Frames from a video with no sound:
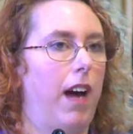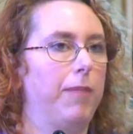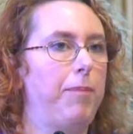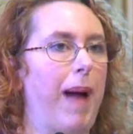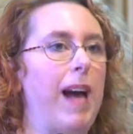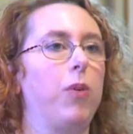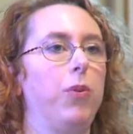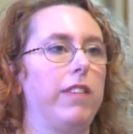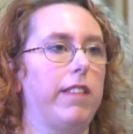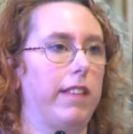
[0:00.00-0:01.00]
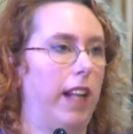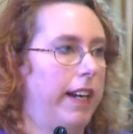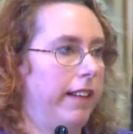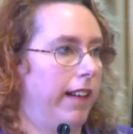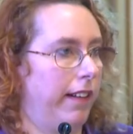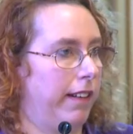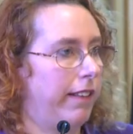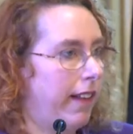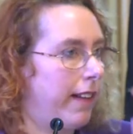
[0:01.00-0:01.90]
a backward slidingness,